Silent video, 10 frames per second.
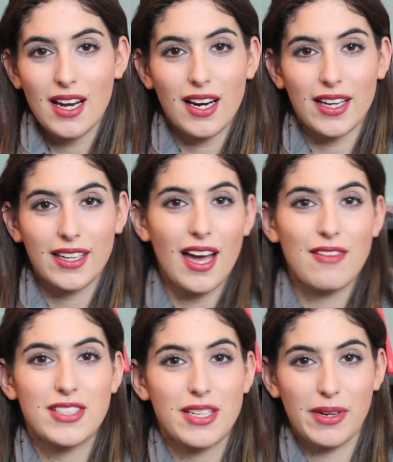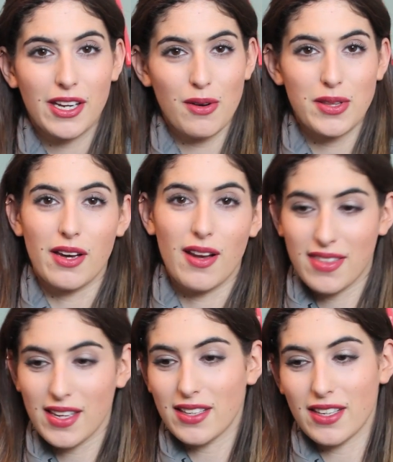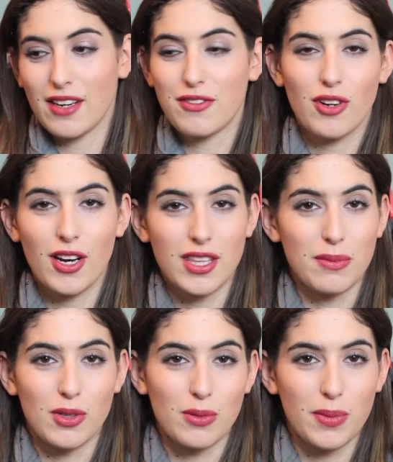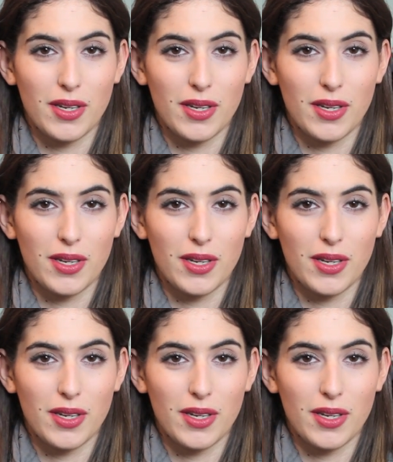like every time I go in there I think that I've tried them all,